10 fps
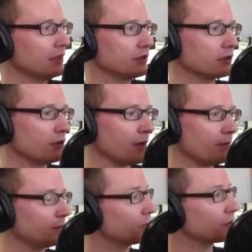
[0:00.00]
So
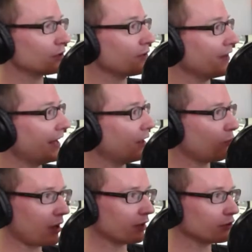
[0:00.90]
just on that,
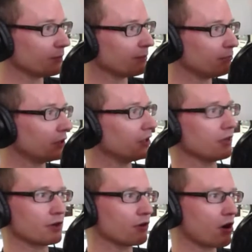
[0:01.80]
while I remember,
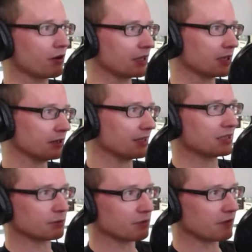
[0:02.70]
if there are any
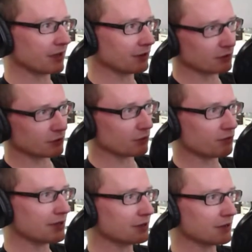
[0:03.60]
data providers or
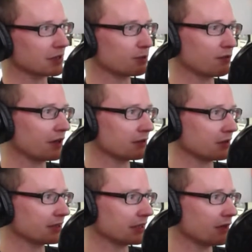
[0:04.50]
friends of data providers
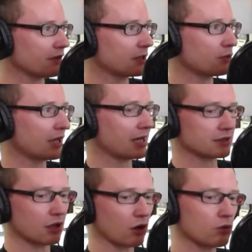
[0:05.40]
listening, if anybody
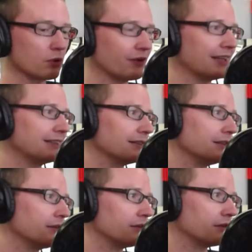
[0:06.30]
has global data
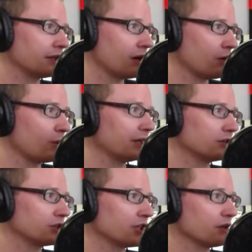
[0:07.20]
that they are willing
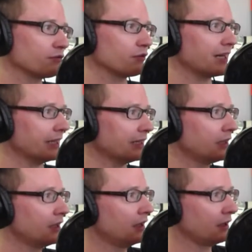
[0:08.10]
to share freely,
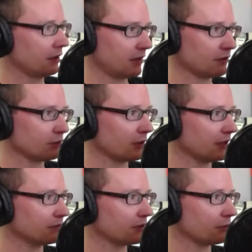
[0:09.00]
give us a
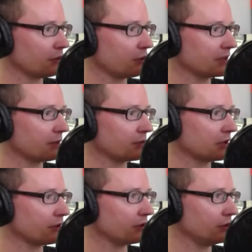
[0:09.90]
wave because we're always happy to
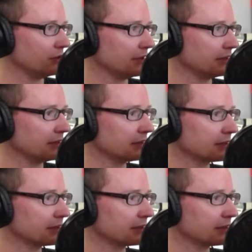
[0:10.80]
look at new data sets.